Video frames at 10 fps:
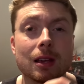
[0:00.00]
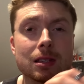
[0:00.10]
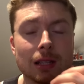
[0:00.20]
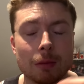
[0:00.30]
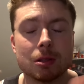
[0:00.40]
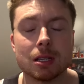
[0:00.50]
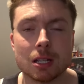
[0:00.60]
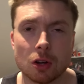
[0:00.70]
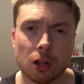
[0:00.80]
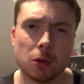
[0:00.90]
celebrities
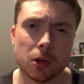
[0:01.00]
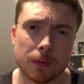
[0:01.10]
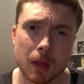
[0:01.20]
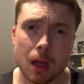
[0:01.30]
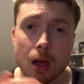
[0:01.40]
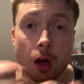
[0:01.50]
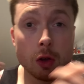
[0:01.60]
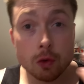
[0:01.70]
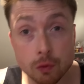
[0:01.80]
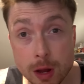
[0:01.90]
in Hollywood,
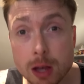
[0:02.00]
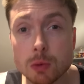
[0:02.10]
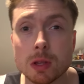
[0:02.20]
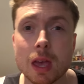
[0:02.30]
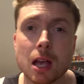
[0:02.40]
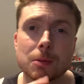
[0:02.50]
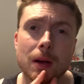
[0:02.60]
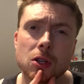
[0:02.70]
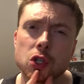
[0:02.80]
agrees with the experts.